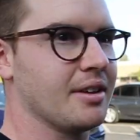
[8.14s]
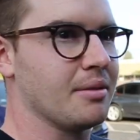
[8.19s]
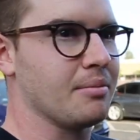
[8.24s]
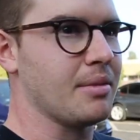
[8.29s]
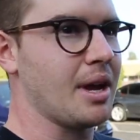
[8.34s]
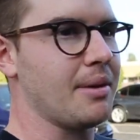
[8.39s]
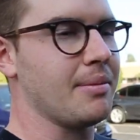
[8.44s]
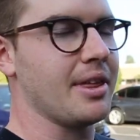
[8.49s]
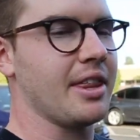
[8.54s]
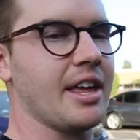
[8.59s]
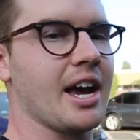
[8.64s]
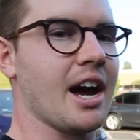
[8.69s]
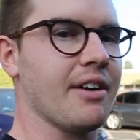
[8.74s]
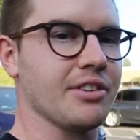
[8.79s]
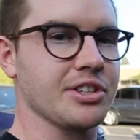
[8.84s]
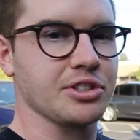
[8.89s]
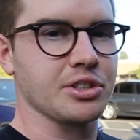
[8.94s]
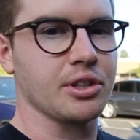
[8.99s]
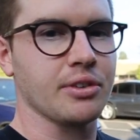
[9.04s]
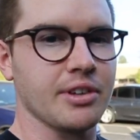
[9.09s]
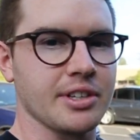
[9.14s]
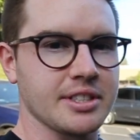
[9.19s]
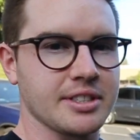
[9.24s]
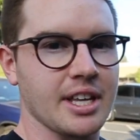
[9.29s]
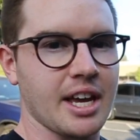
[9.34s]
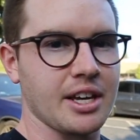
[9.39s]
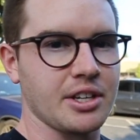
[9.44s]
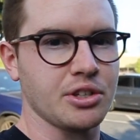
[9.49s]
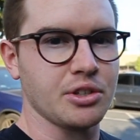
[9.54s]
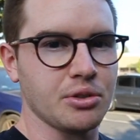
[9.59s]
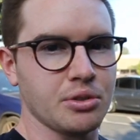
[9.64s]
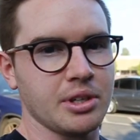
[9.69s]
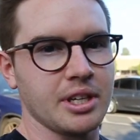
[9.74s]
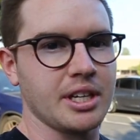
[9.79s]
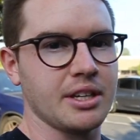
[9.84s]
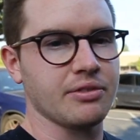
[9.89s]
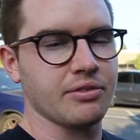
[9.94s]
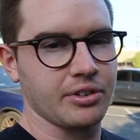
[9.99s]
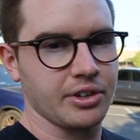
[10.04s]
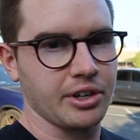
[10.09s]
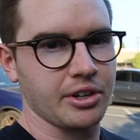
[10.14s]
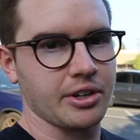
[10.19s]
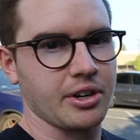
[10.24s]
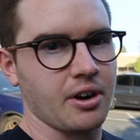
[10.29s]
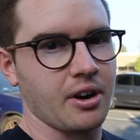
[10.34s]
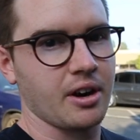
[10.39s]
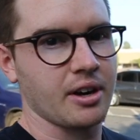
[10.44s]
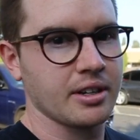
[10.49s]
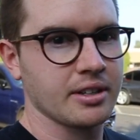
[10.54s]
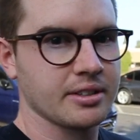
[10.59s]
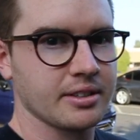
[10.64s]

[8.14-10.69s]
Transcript: Maybe they have a service that you need for your car.